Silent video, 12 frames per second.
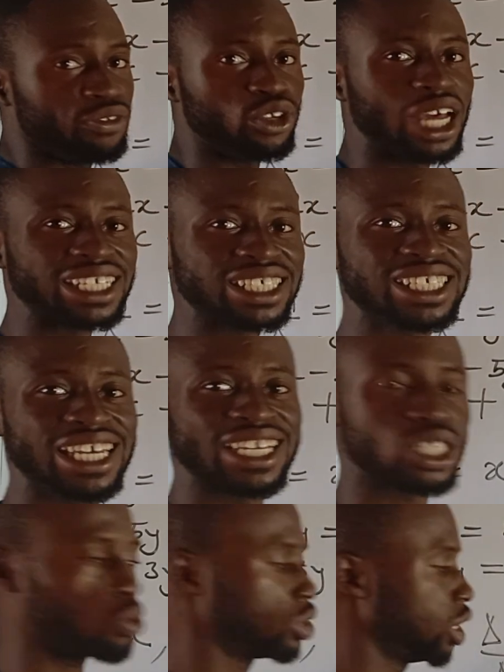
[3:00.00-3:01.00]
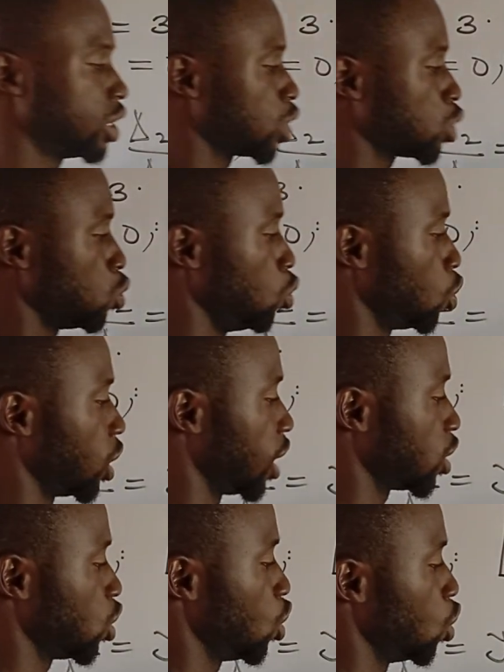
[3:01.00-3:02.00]
believe you can guess what delta 2 look
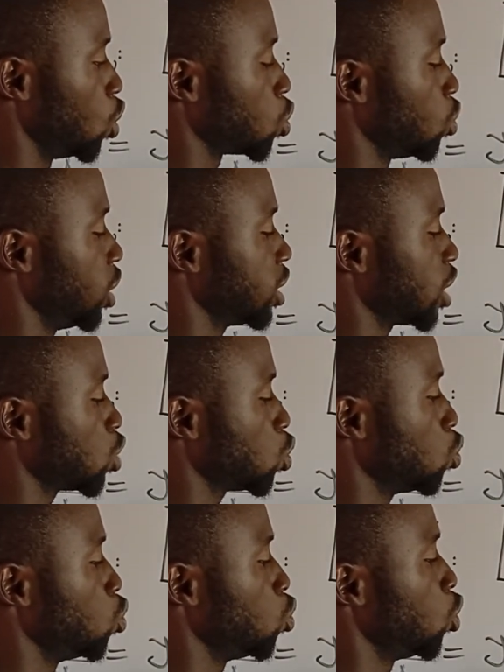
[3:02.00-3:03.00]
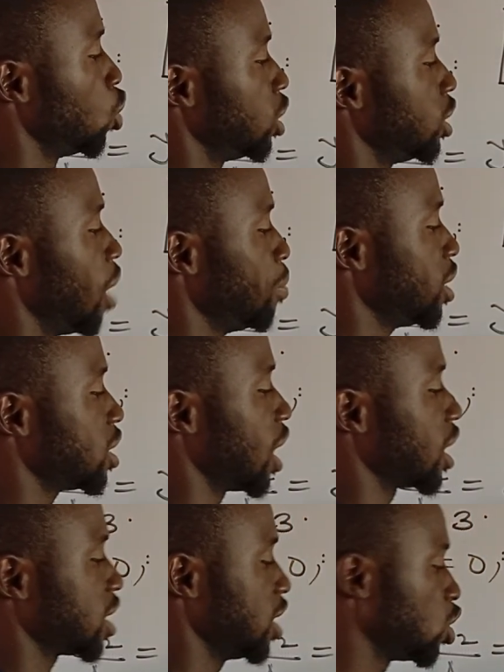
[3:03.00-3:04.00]
like. So delta 2, that means that